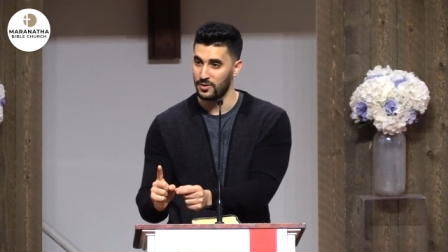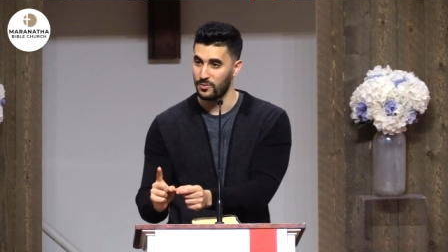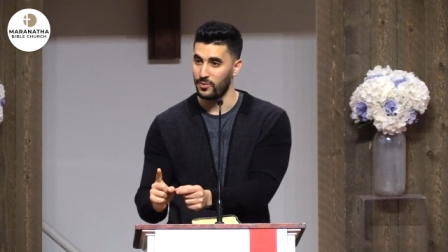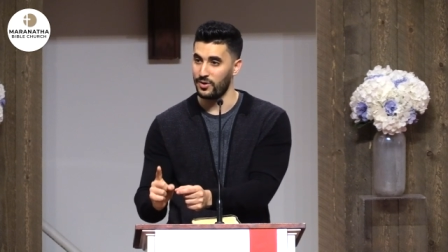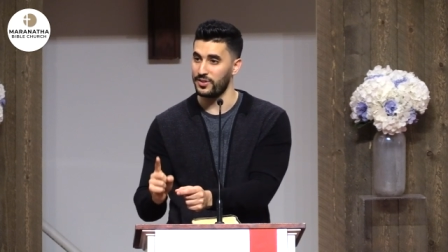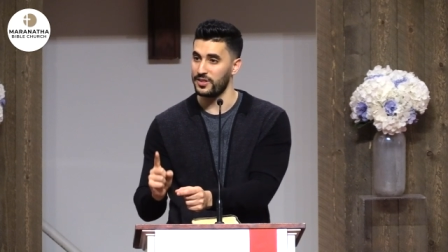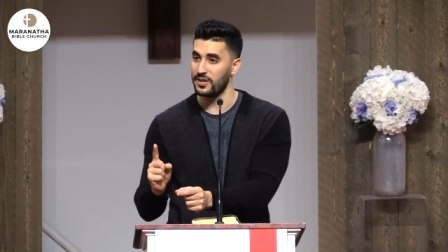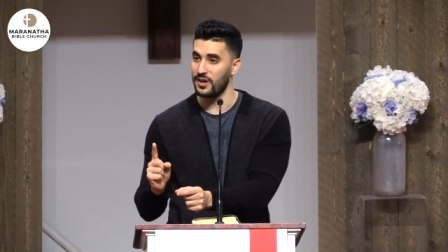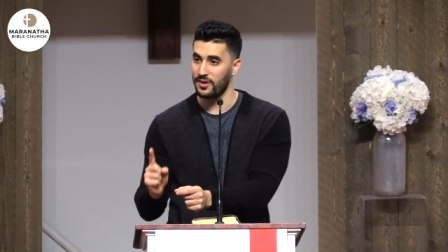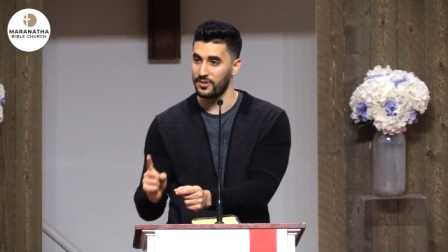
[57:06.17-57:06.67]

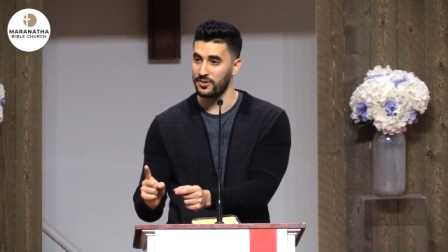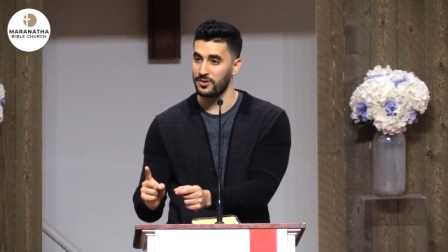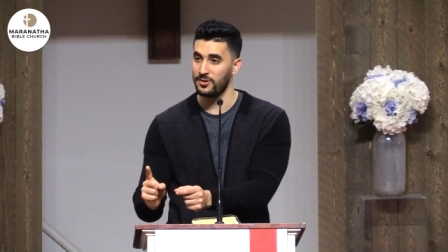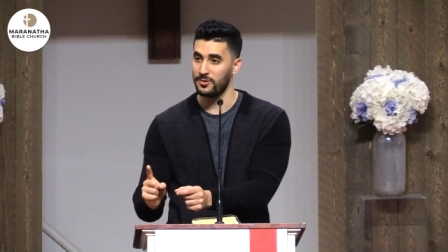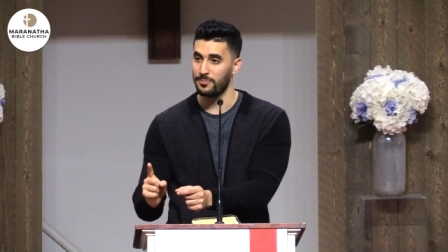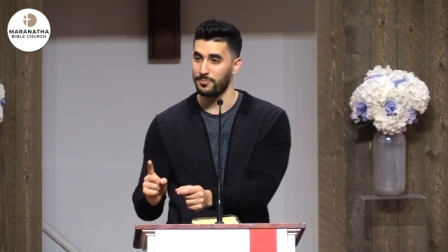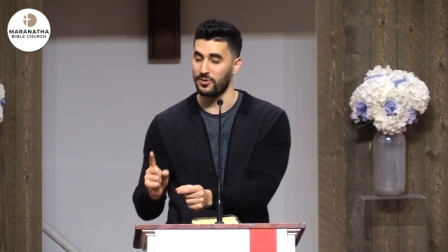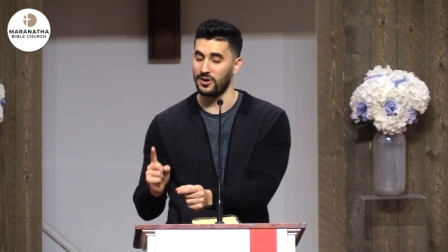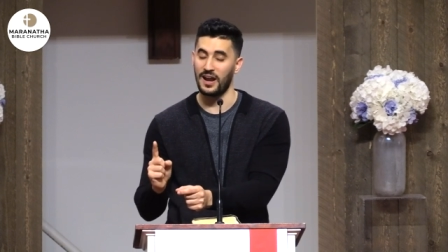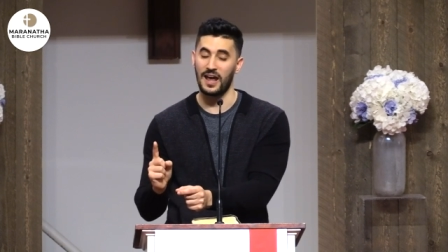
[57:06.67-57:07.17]
while the other
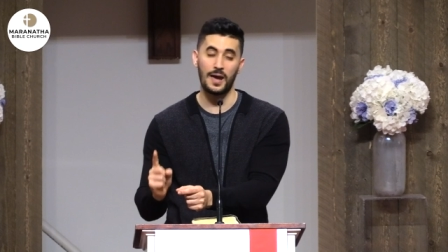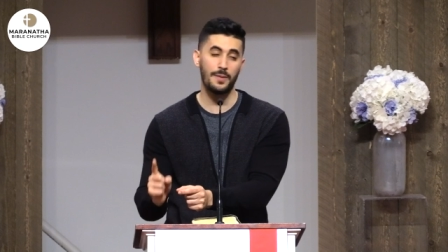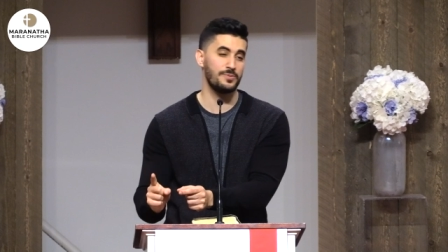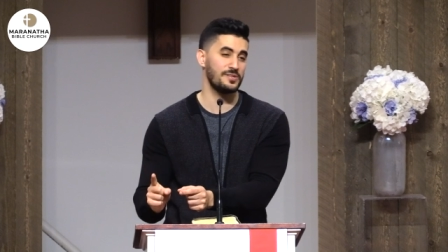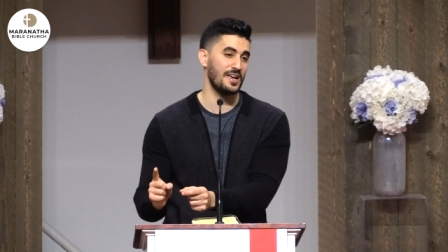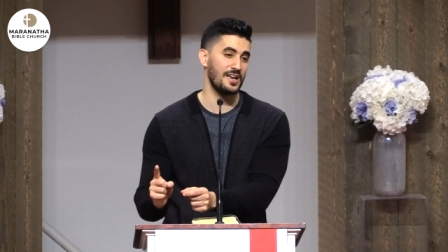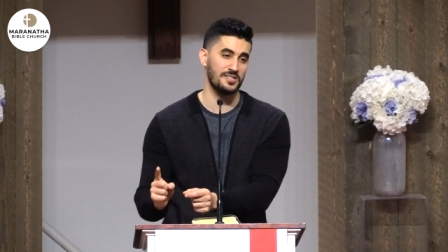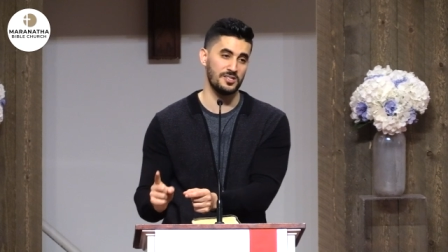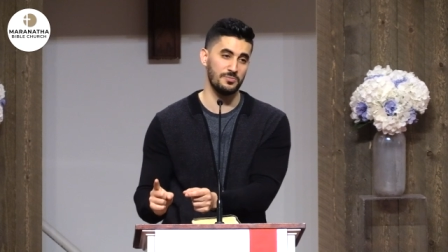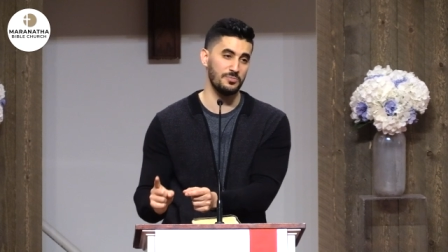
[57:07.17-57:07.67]

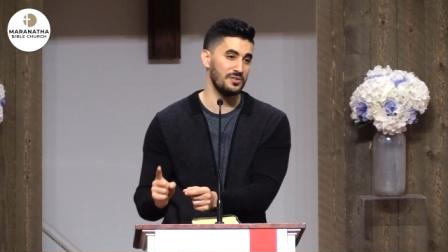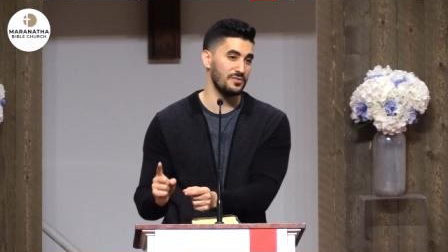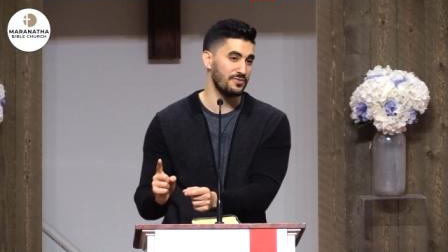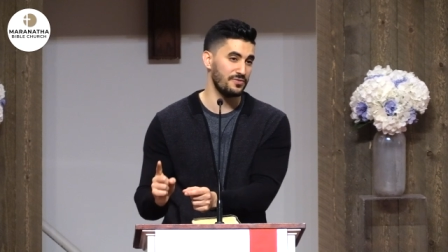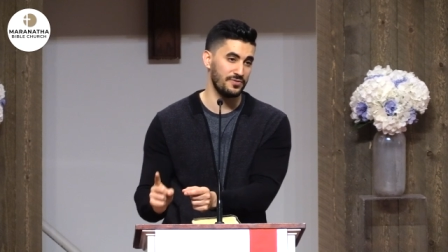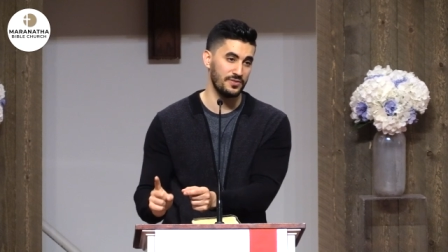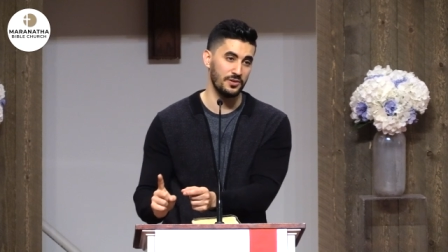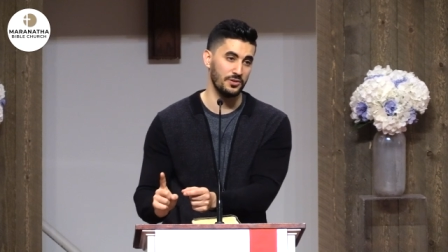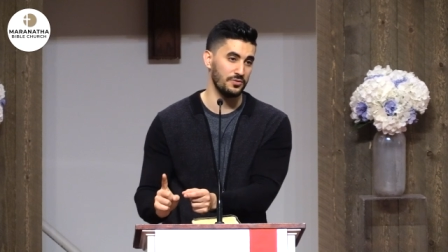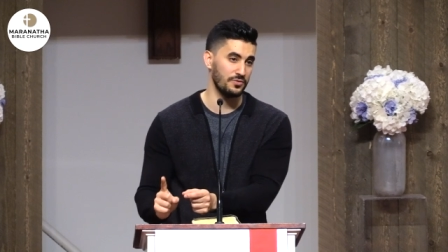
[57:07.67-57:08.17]
perhaps hasn't been
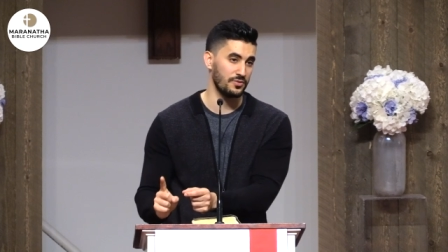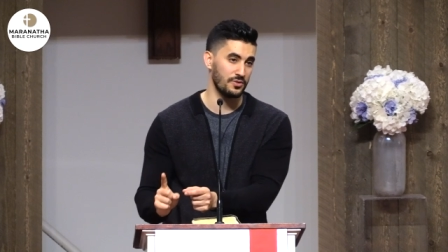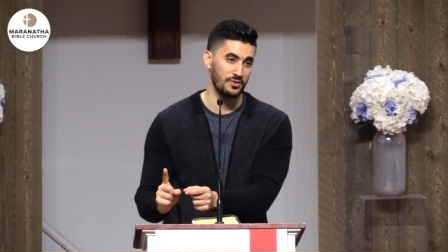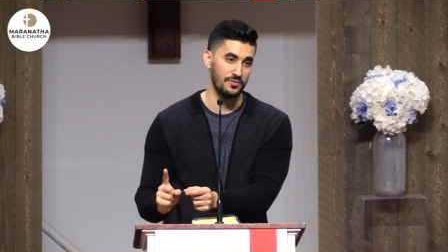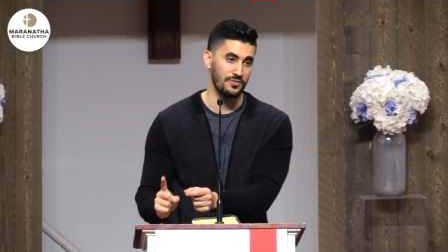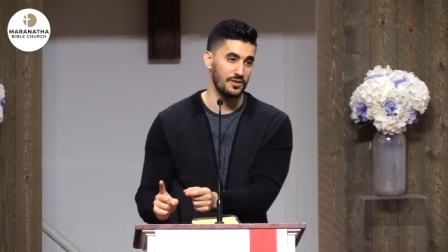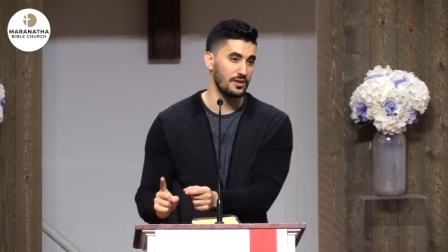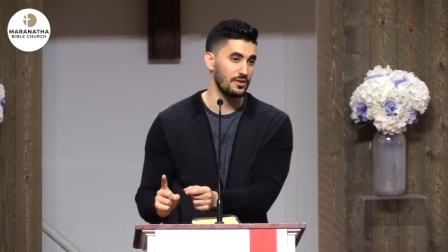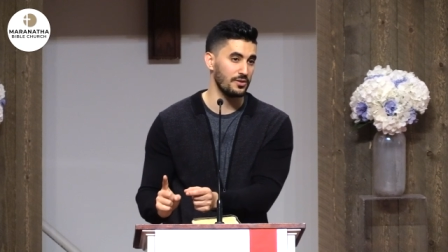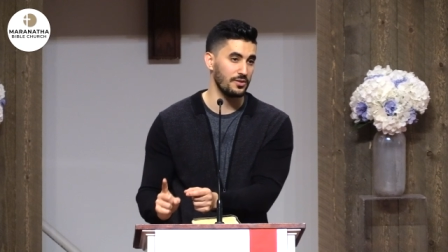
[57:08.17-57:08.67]
filled for
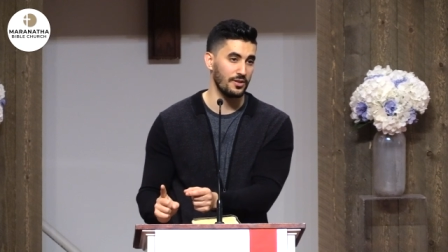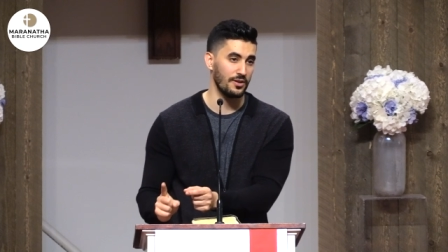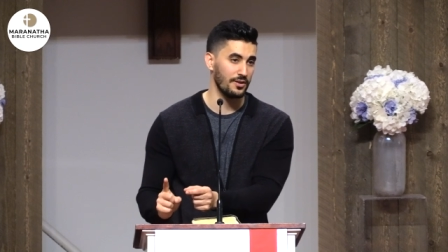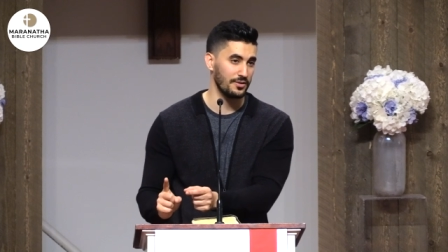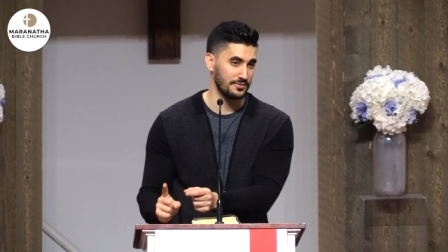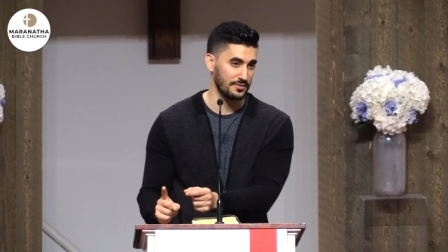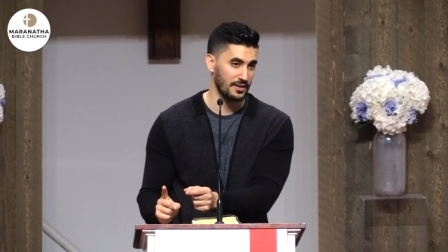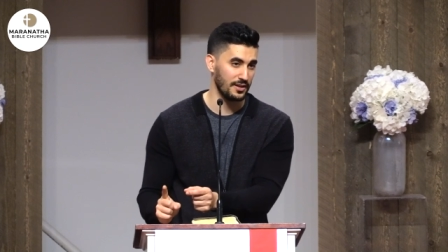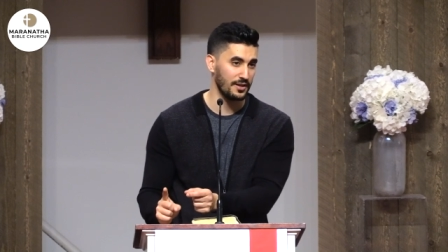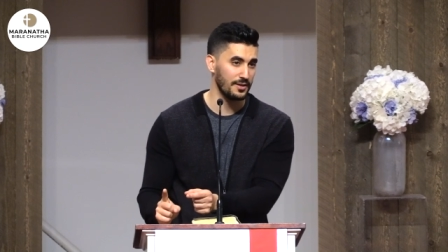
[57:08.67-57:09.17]
a very
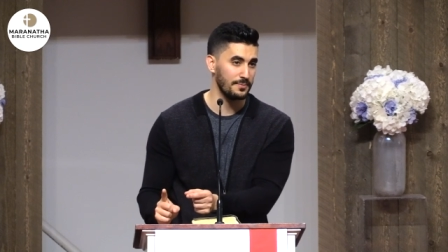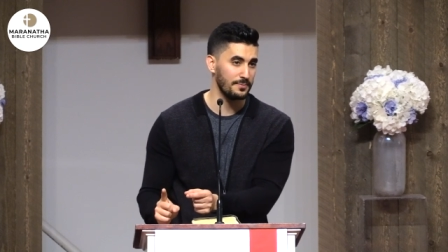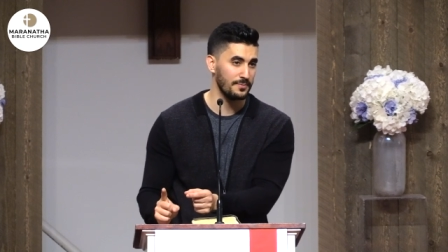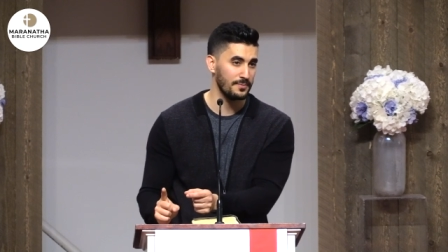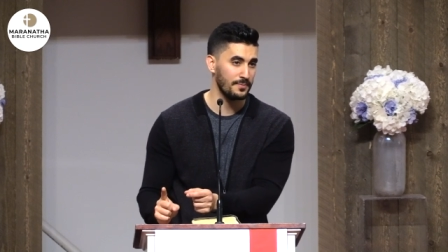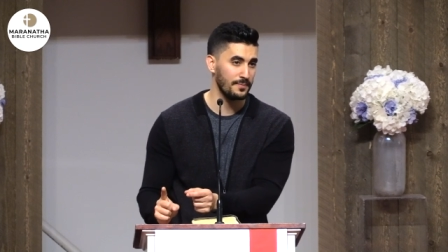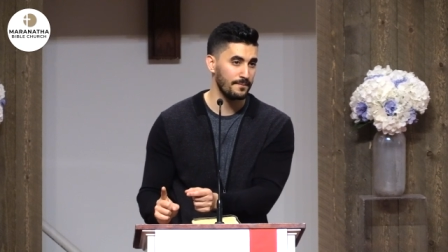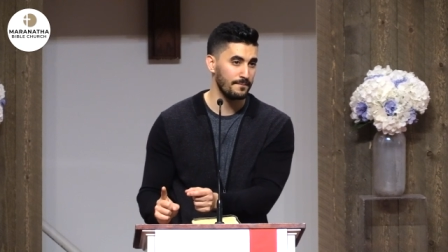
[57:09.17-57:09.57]
long time,